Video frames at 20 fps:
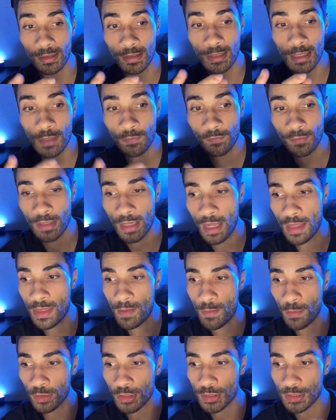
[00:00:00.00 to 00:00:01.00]
Even in the
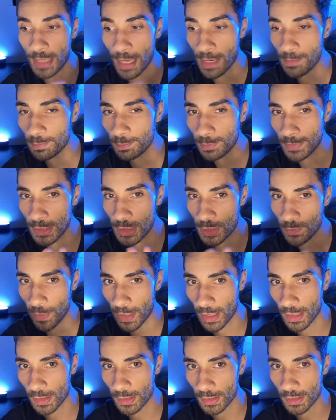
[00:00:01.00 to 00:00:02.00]
most empty
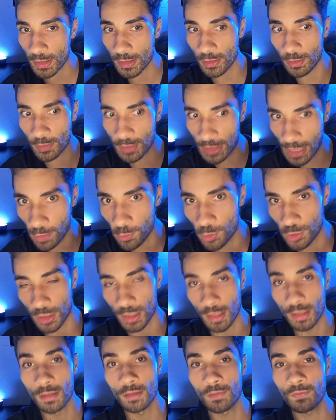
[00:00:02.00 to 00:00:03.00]
space, there's
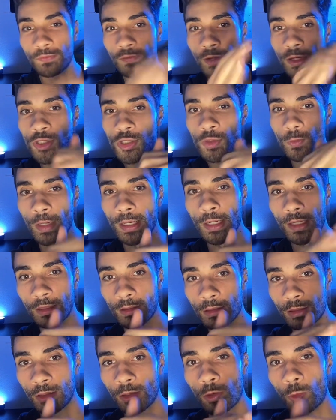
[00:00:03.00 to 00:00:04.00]
energy fluctuating,
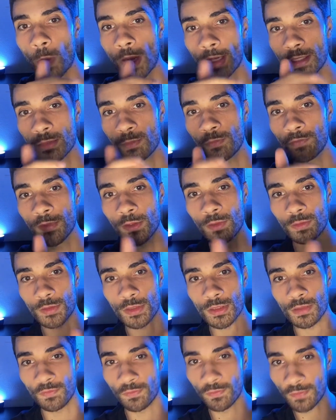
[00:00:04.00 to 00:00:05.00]
quantum
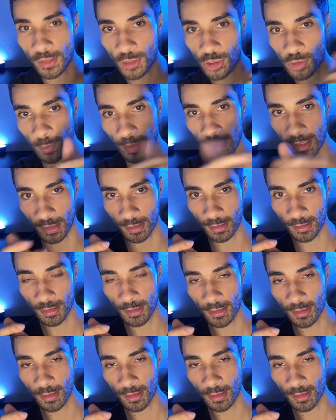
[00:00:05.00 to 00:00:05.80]
fields fluctuating.